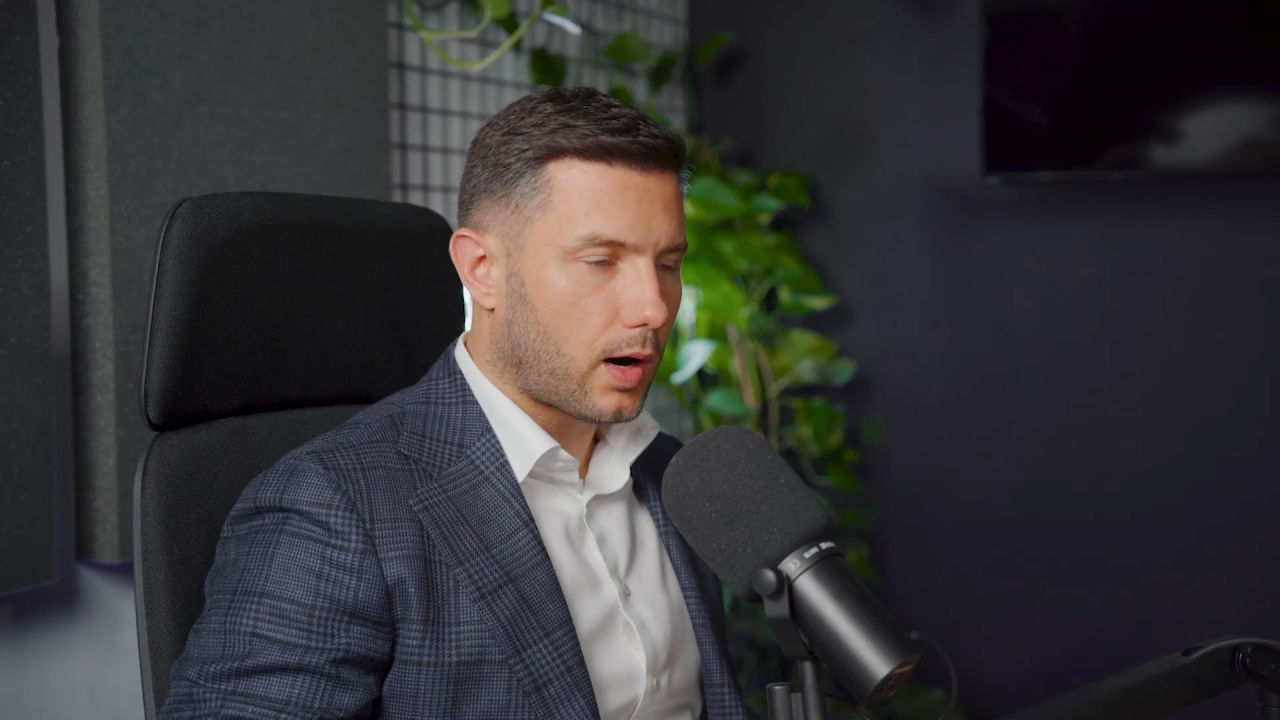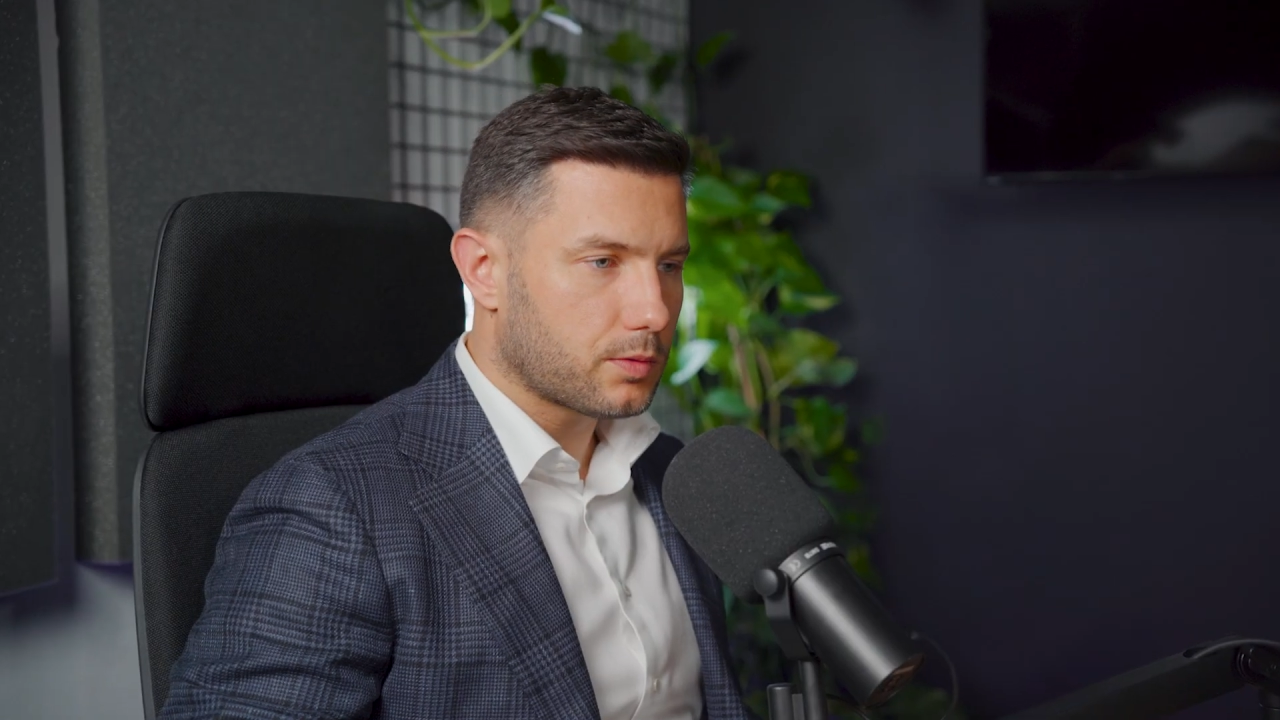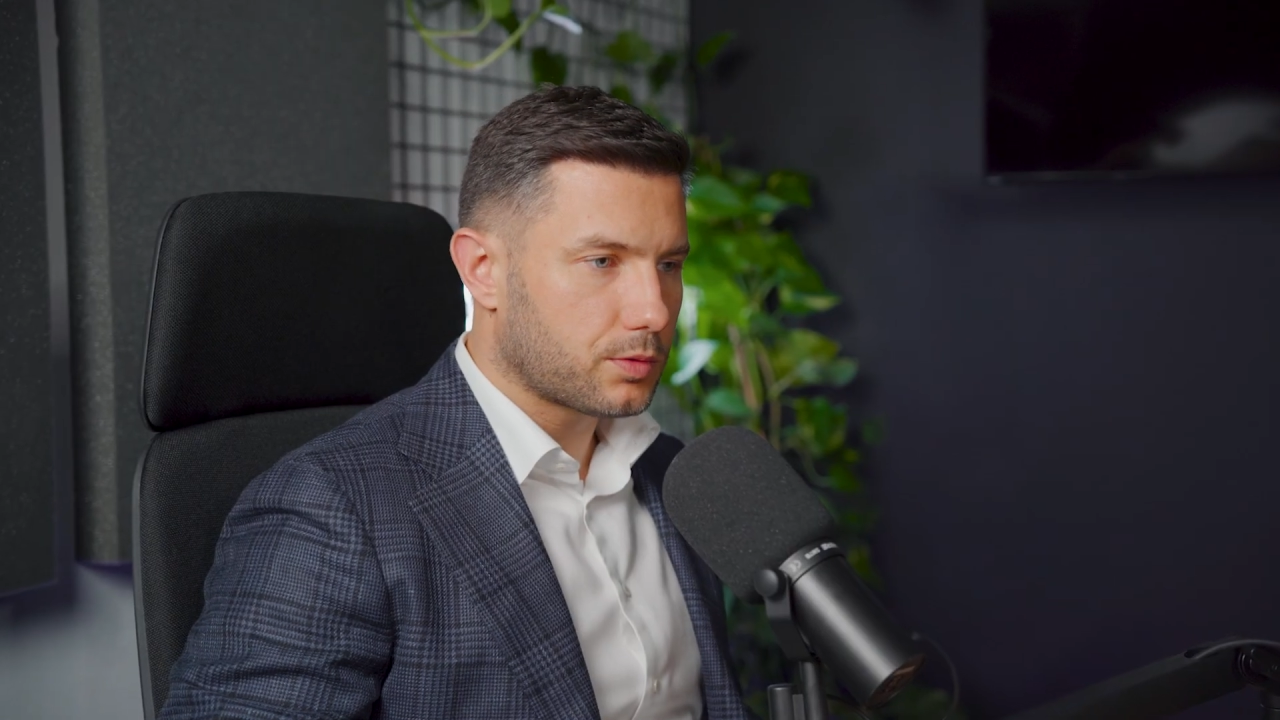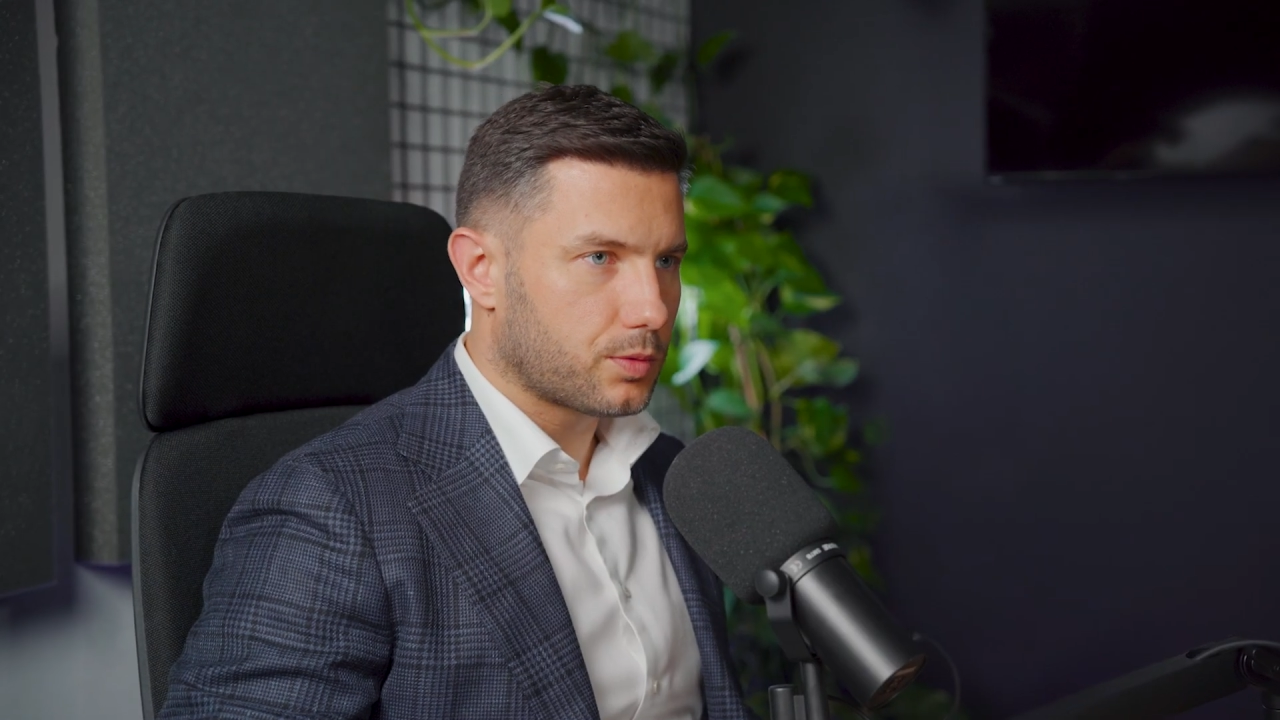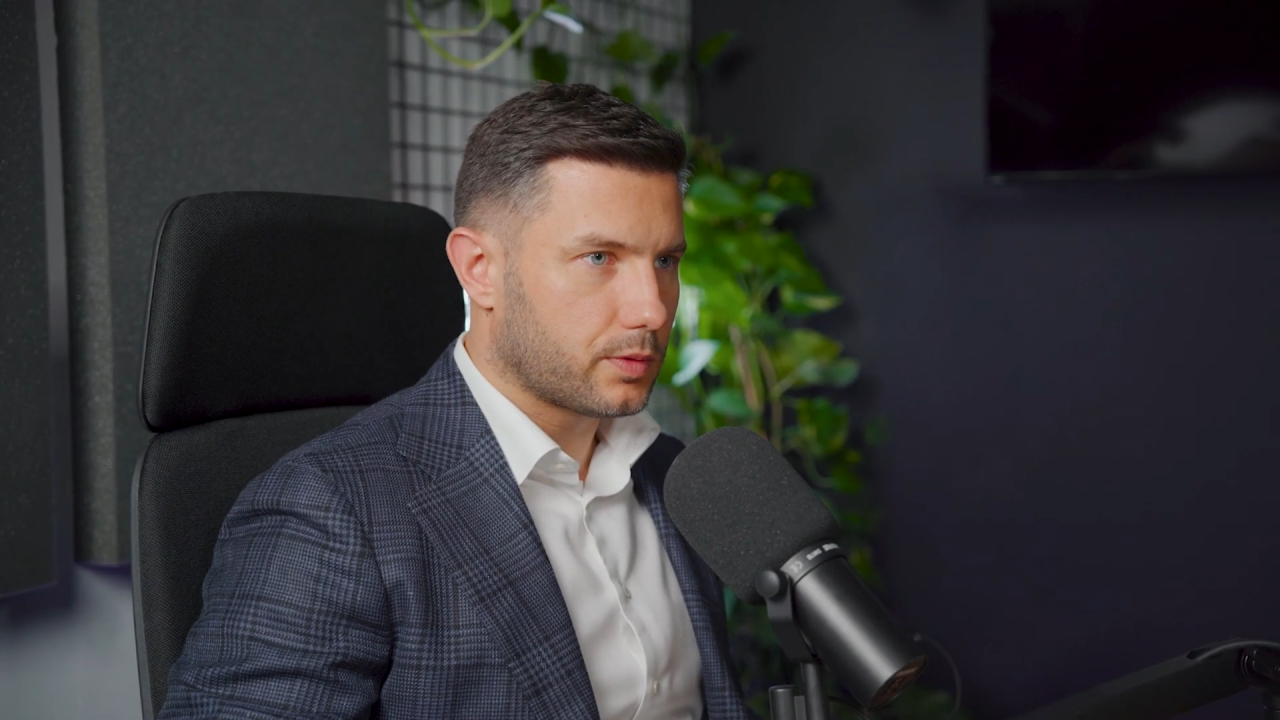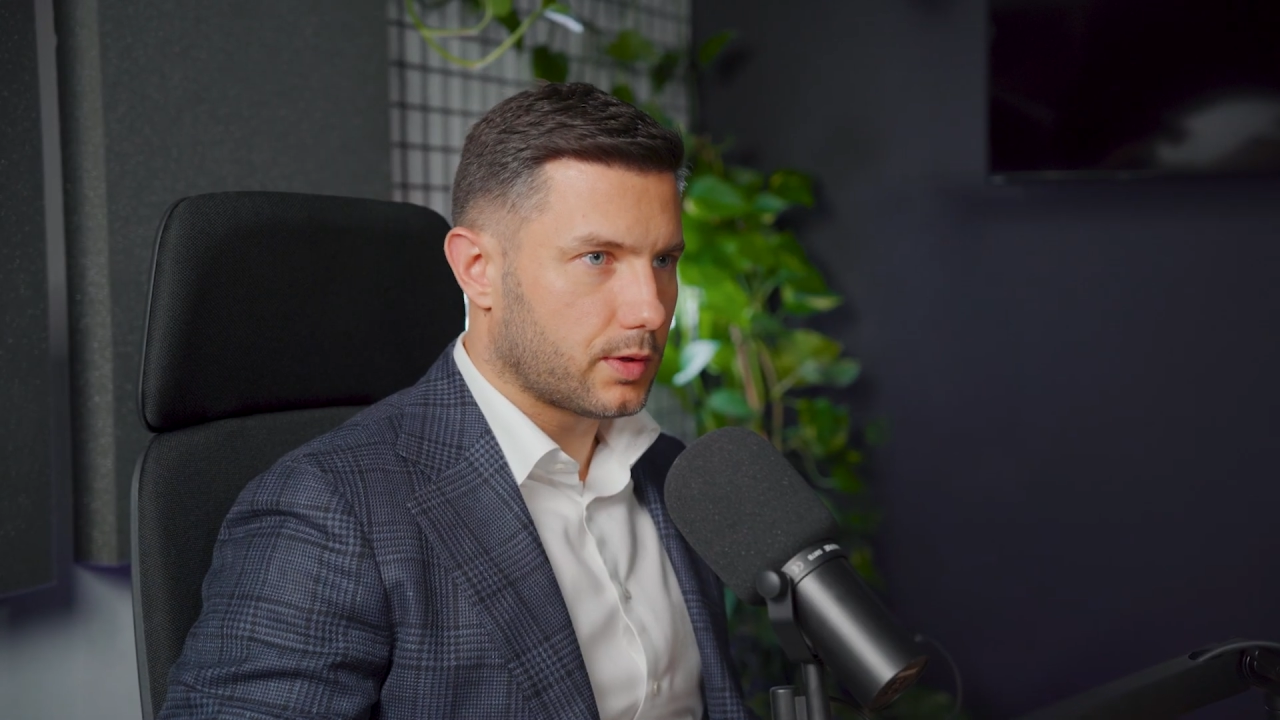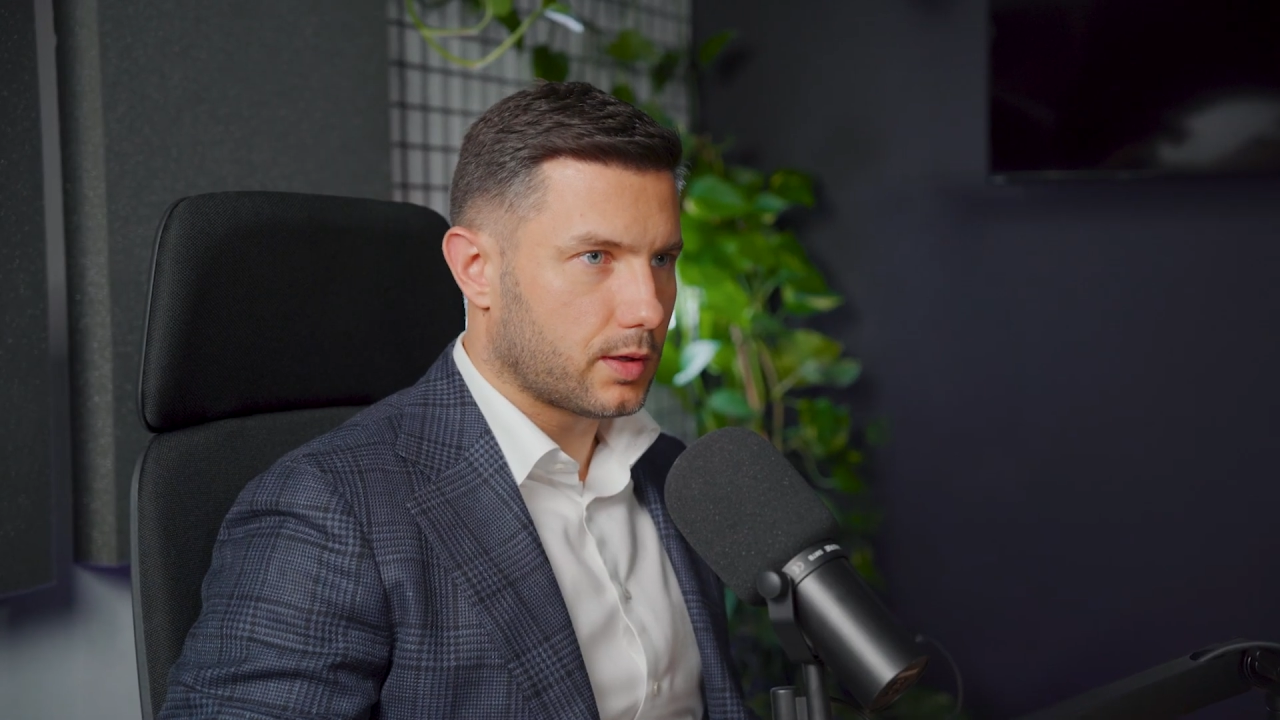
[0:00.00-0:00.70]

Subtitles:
outdoor with the